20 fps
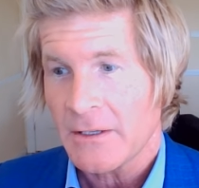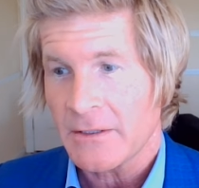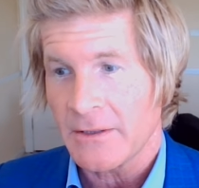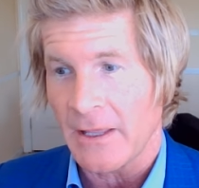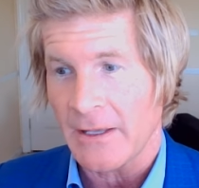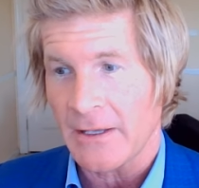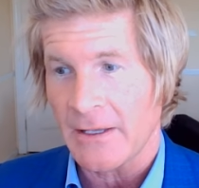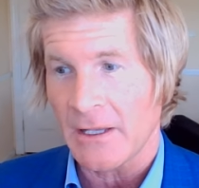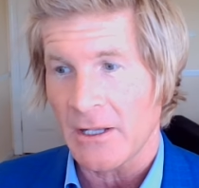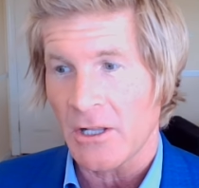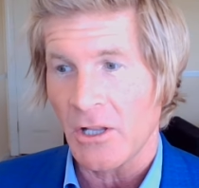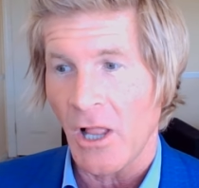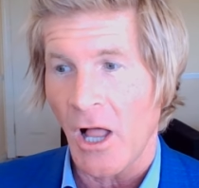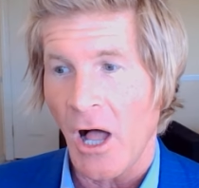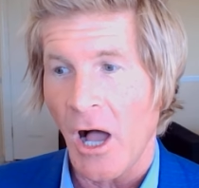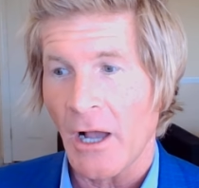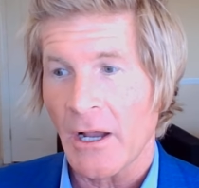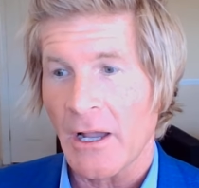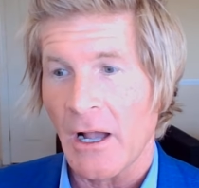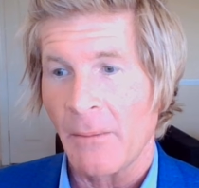they can
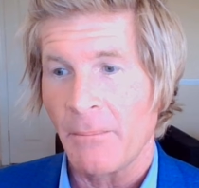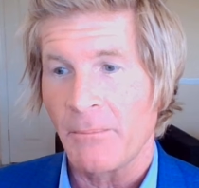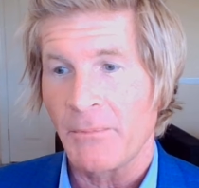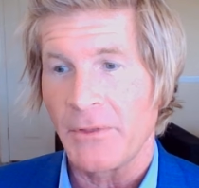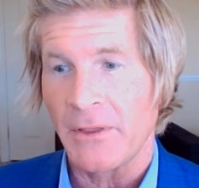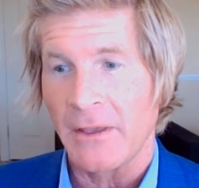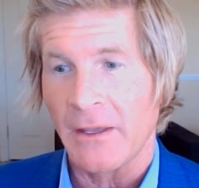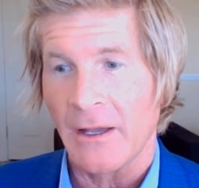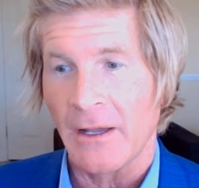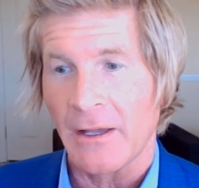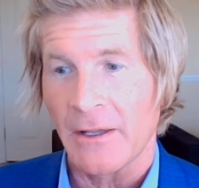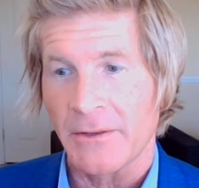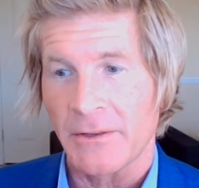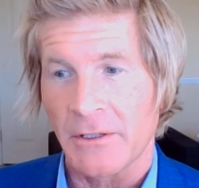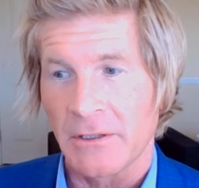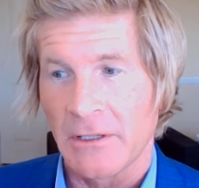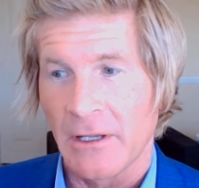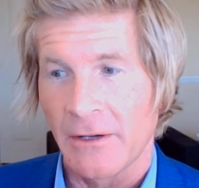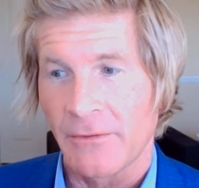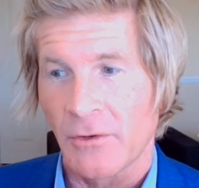clog up the
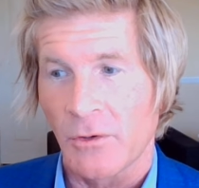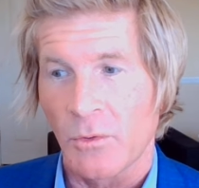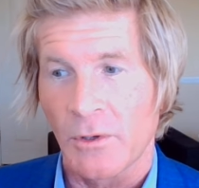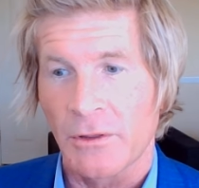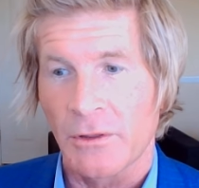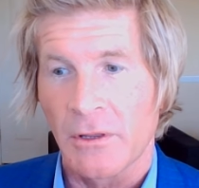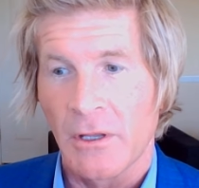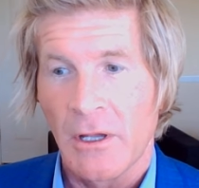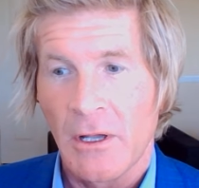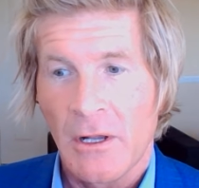liver with